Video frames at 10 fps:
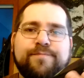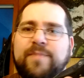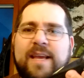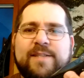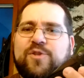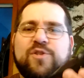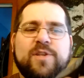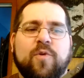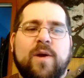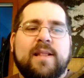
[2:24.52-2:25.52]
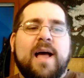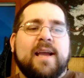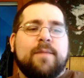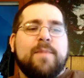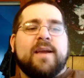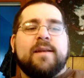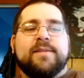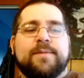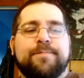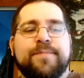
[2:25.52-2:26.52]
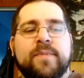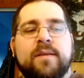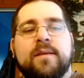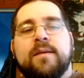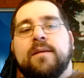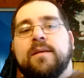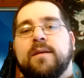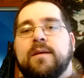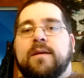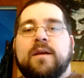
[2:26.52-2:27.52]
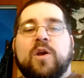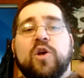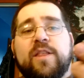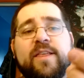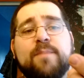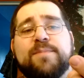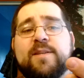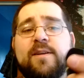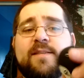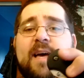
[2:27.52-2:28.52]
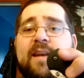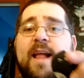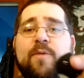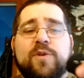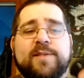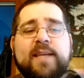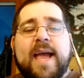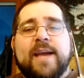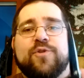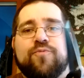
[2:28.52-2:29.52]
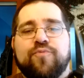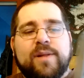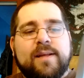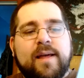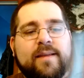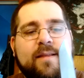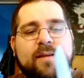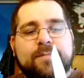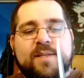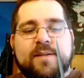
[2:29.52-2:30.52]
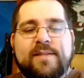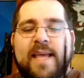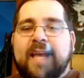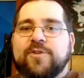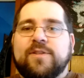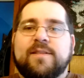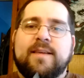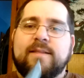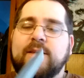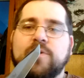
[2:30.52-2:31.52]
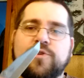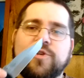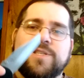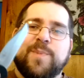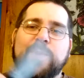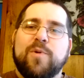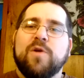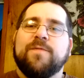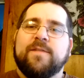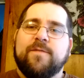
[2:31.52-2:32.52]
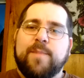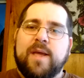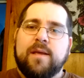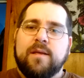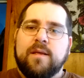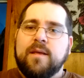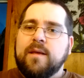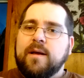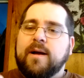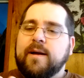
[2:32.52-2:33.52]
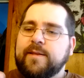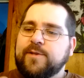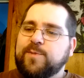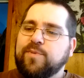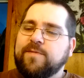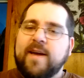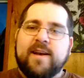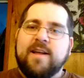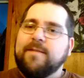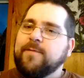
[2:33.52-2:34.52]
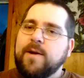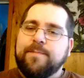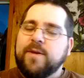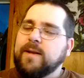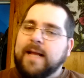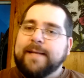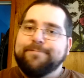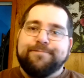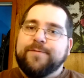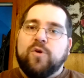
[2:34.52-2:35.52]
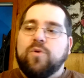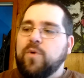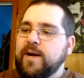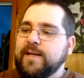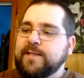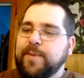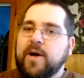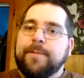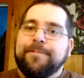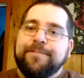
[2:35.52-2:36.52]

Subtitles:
It's just a great locking mechanism. Good thumb studs on it. I will say I actually really like the thumb studs. They're just about perfect for me. They just provide enough grip that I don't know what it is about it.